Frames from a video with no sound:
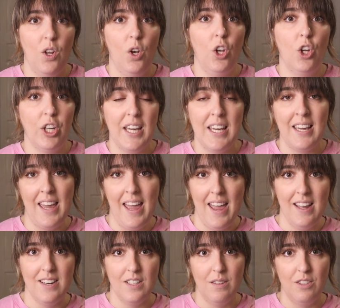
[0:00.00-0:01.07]
looking
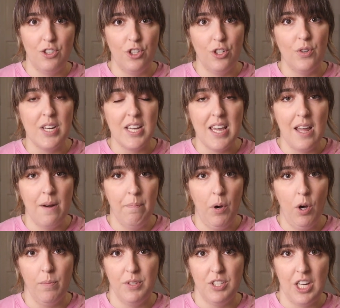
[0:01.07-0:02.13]
at Judy and
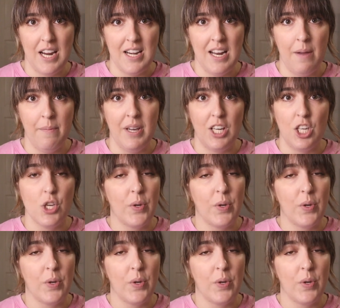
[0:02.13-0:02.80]
Bob's dynamic,